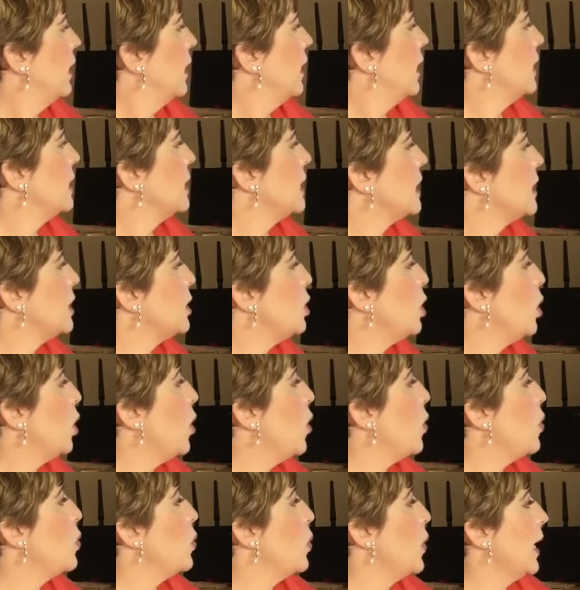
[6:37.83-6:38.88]

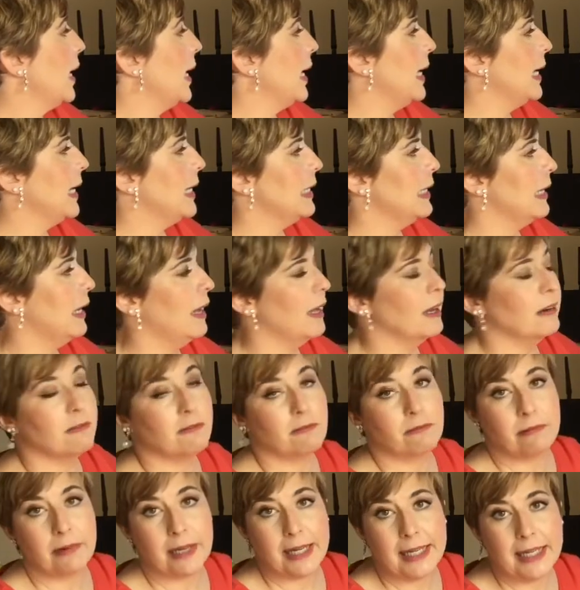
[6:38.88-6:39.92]
Snow, hail, and
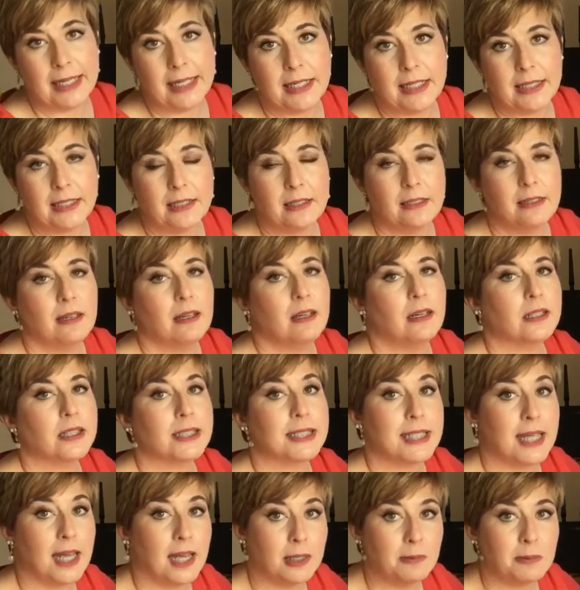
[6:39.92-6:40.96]
rain are
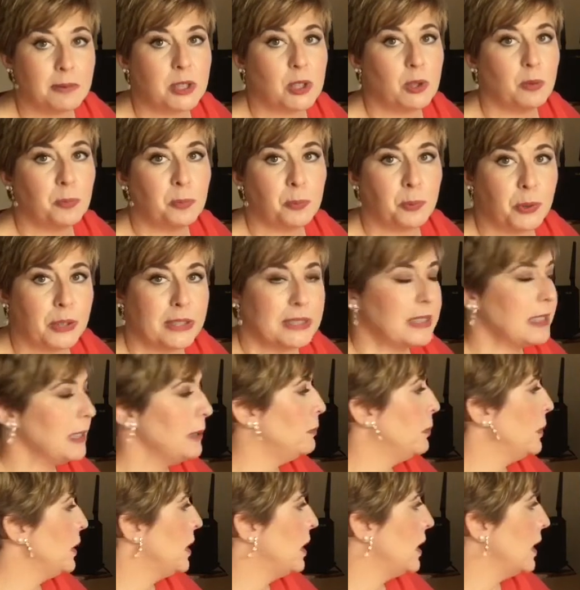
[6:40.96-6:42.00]
types of
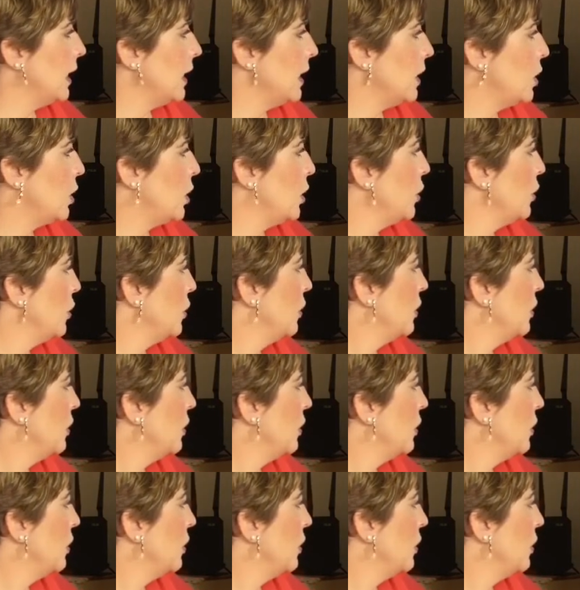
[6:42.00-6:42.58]
precipitation.